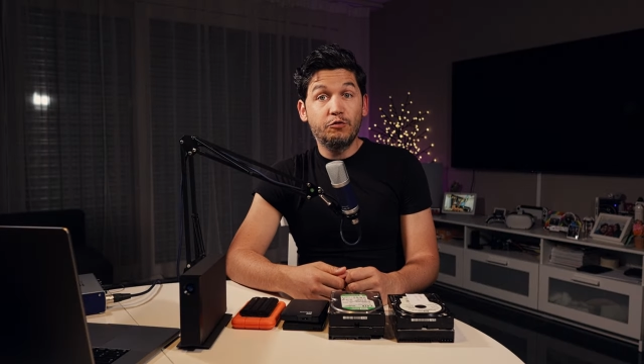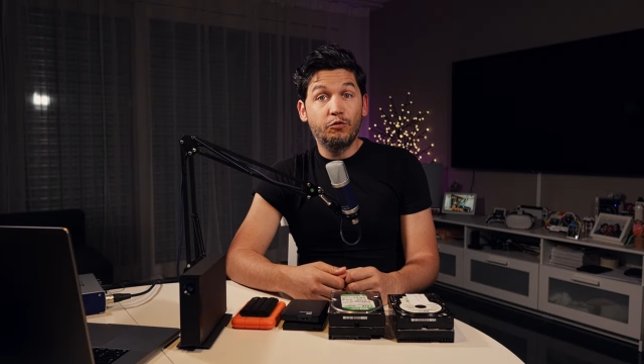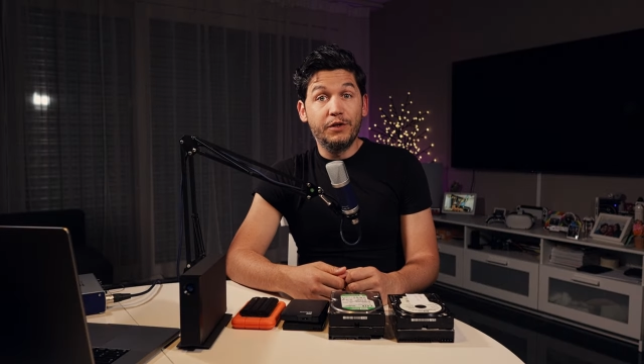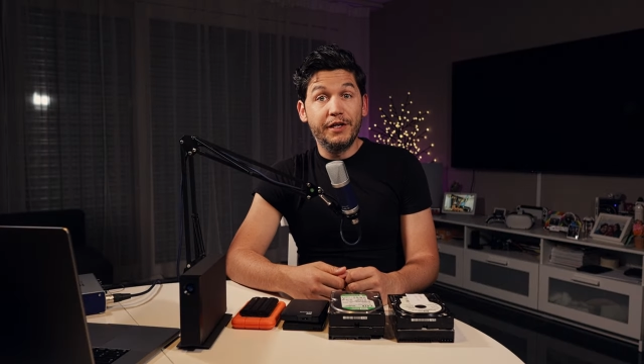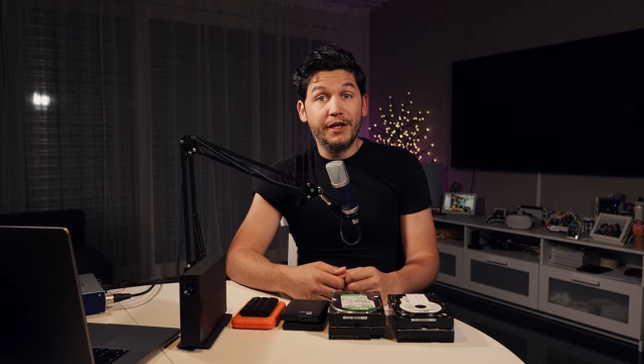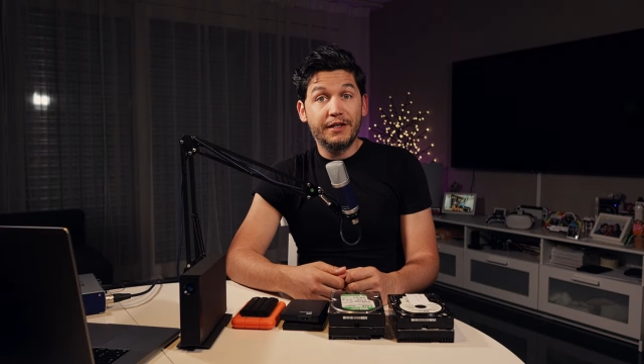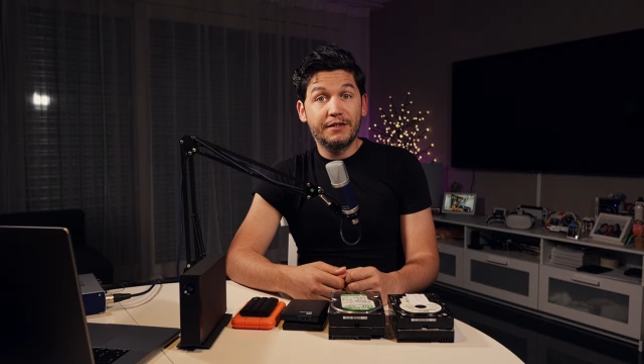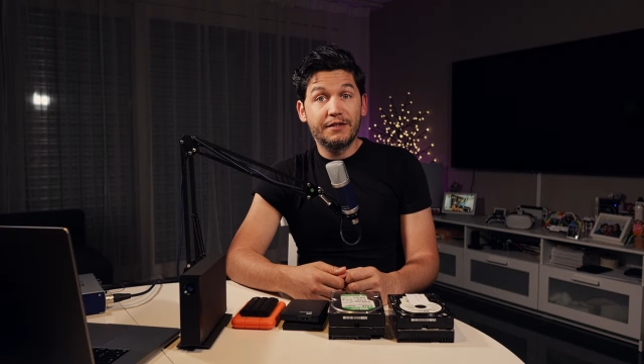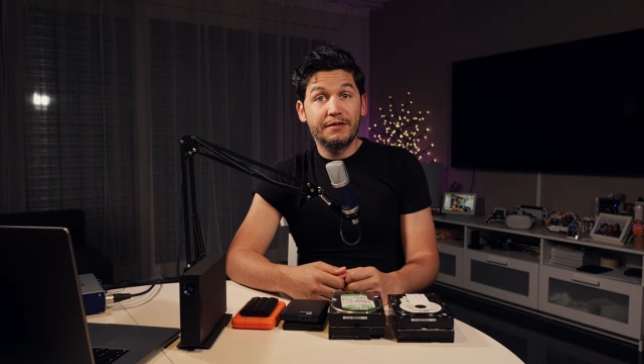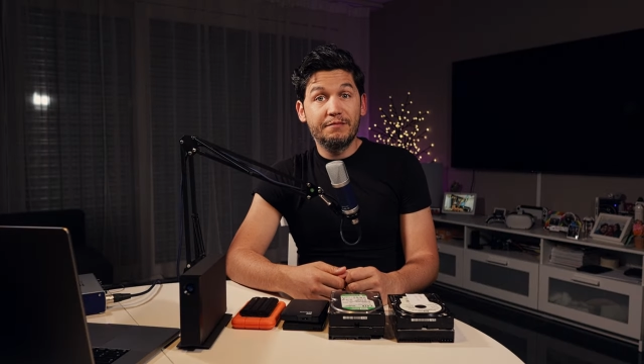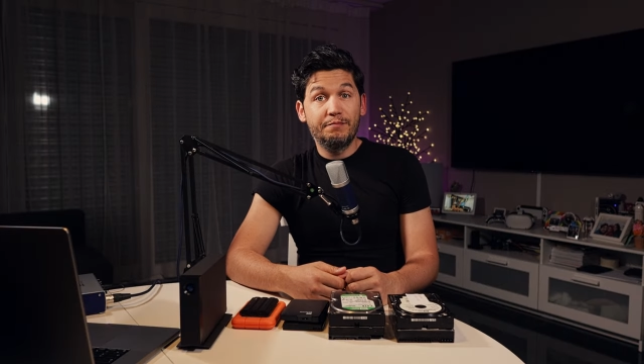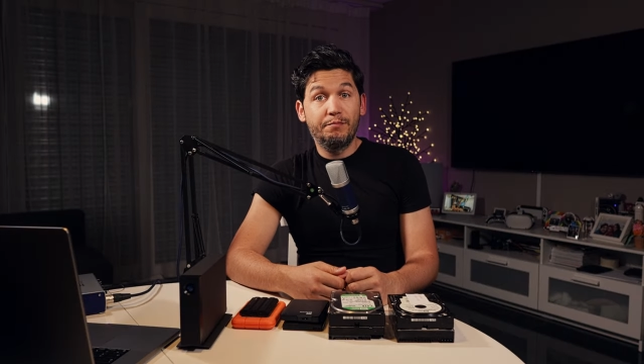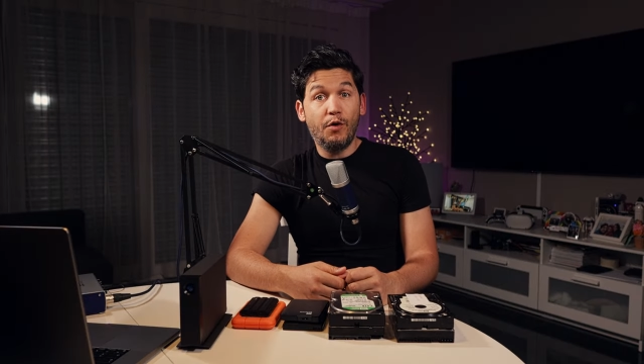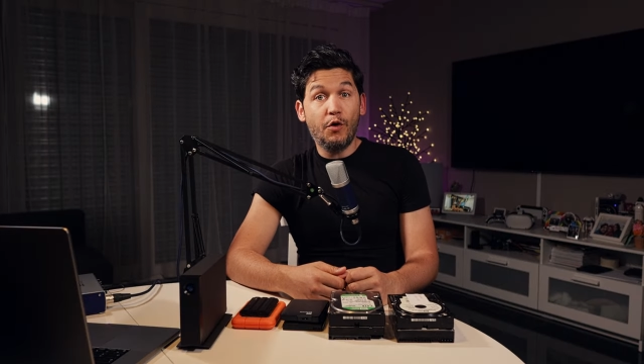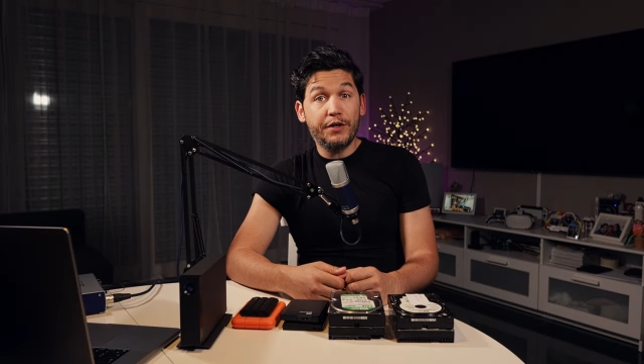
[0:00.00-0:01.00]
school years,
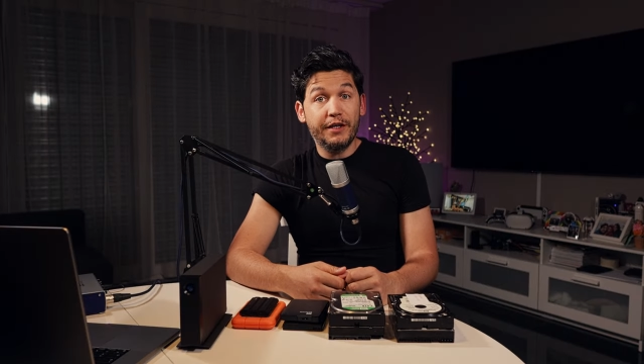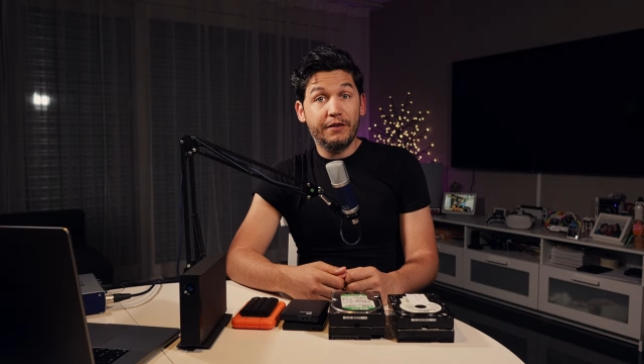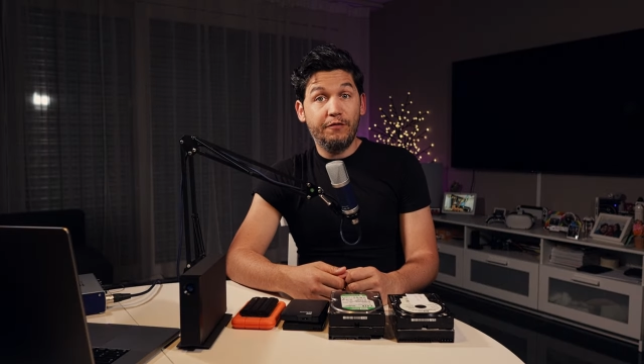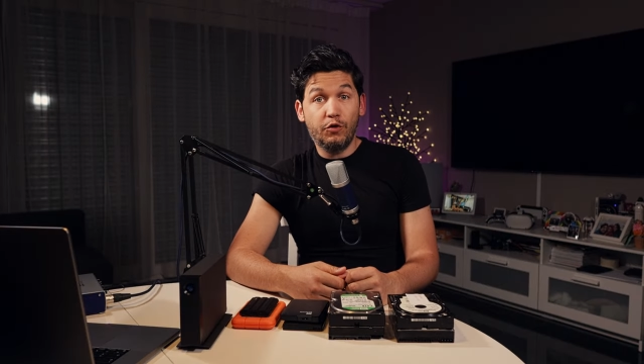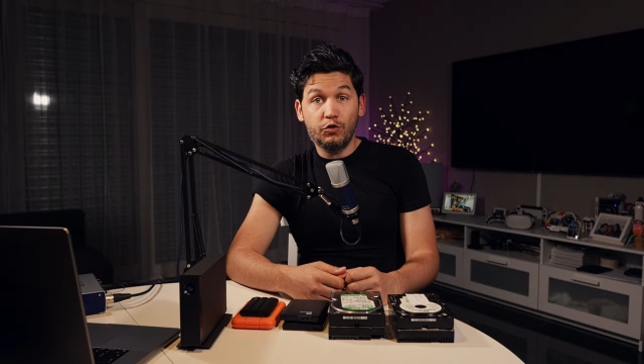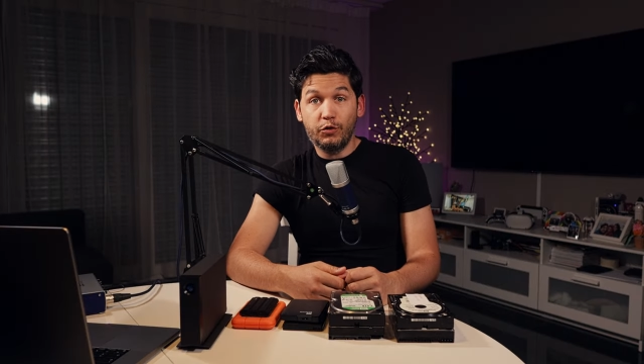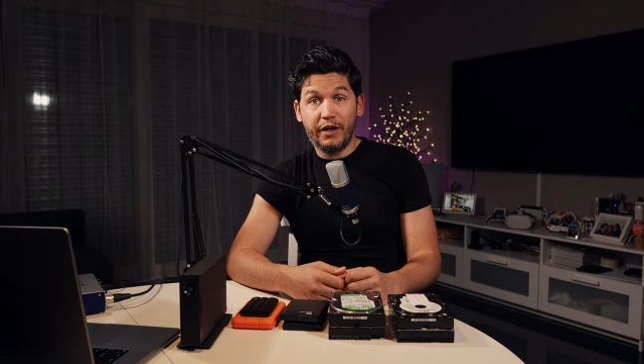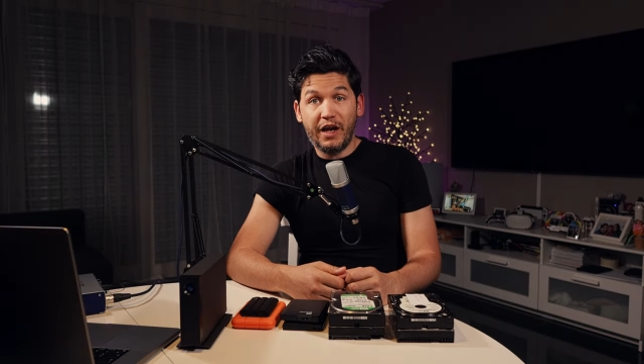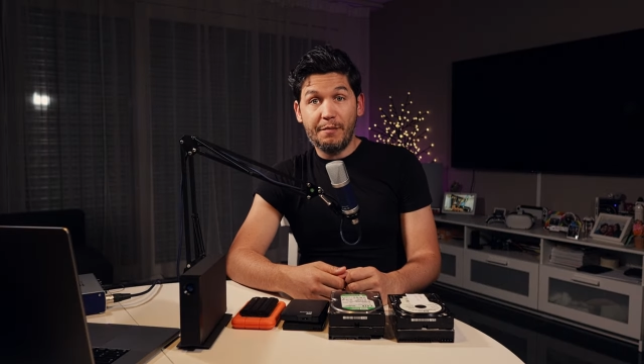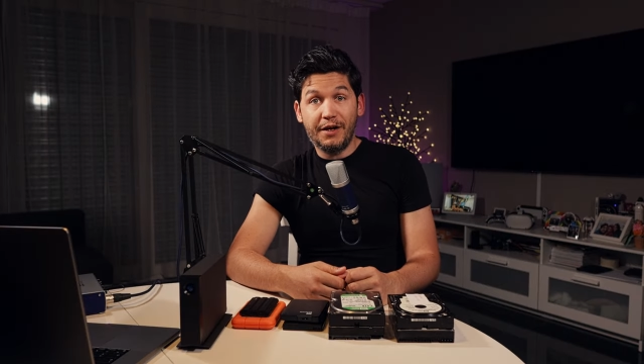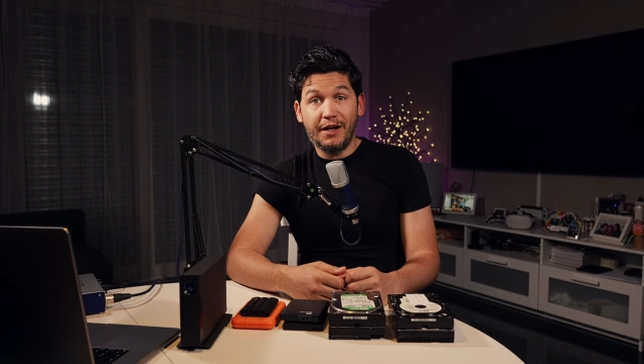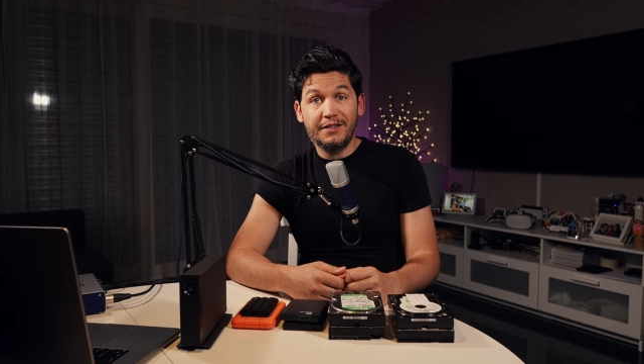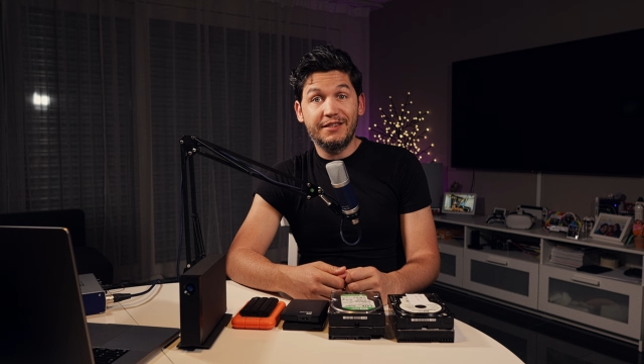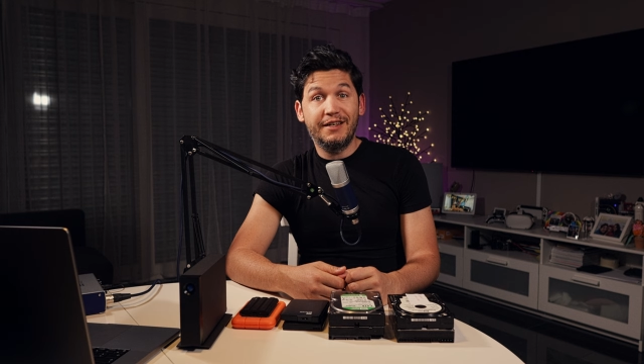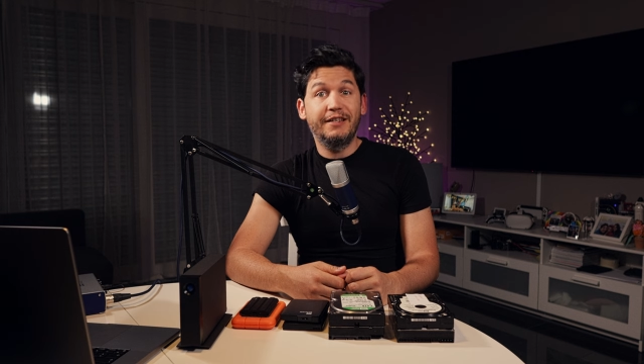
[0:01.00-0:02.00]
pocket photo
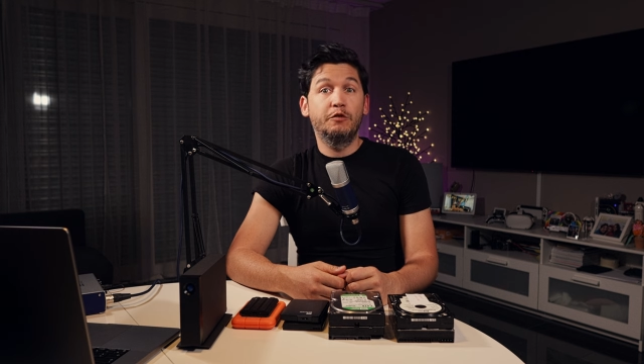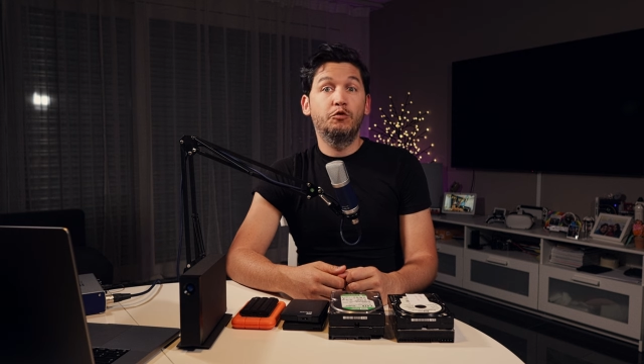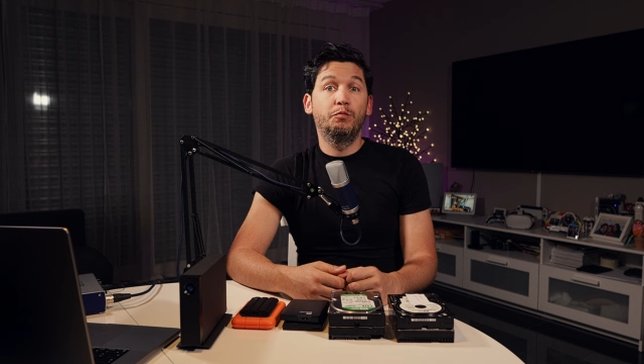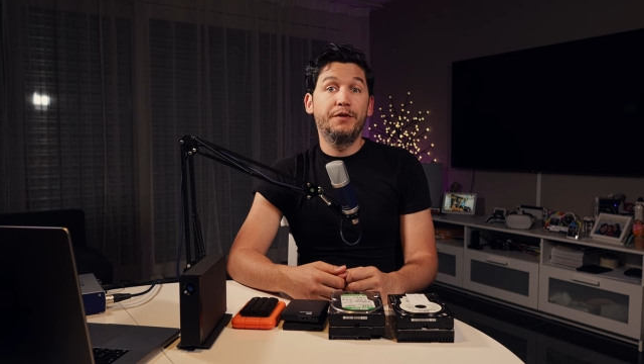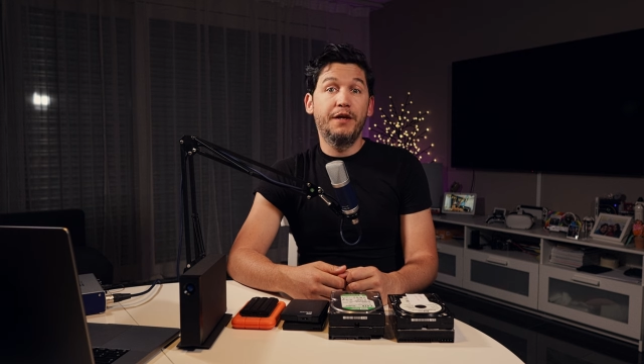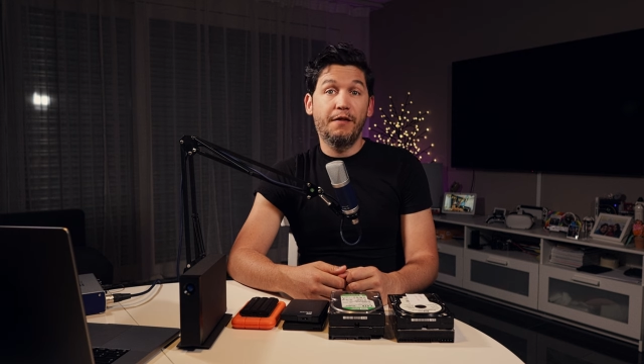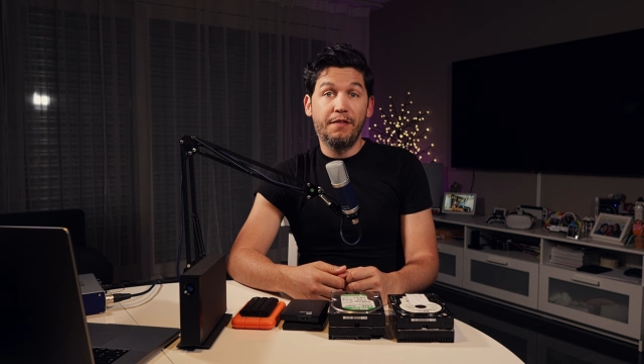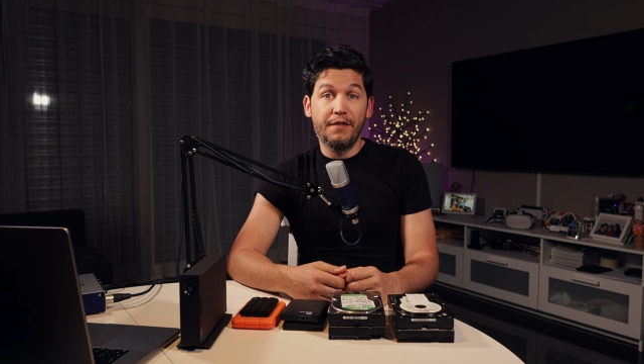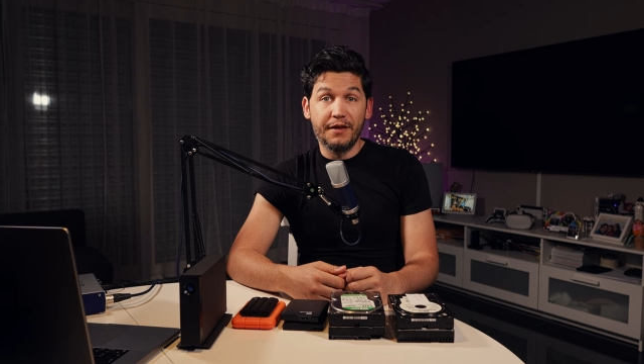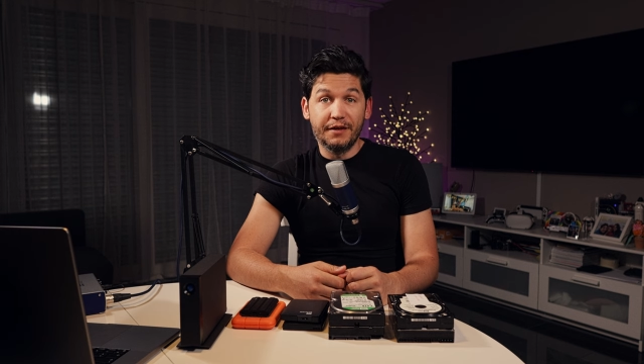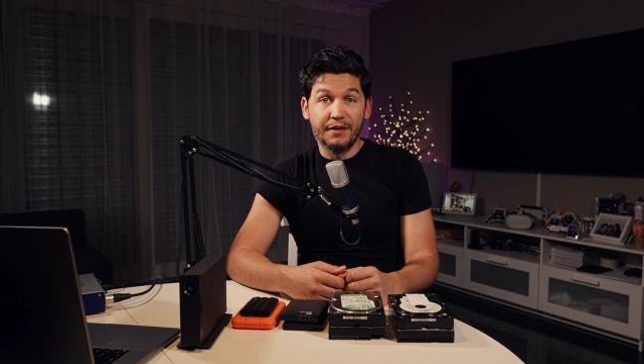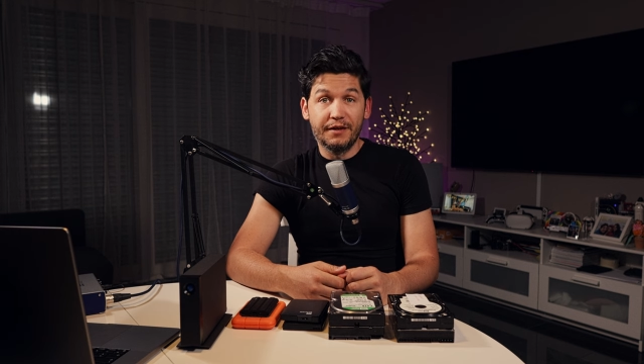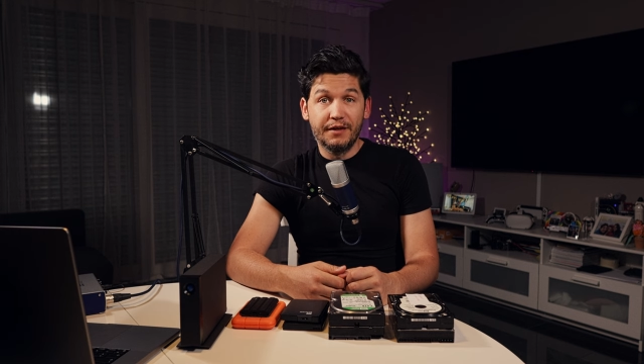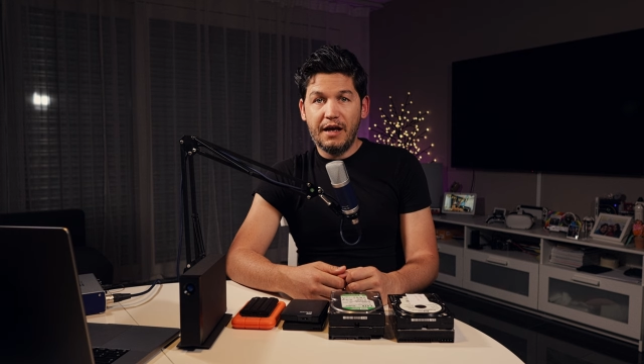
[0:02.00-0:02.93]
cameras started to be a thing,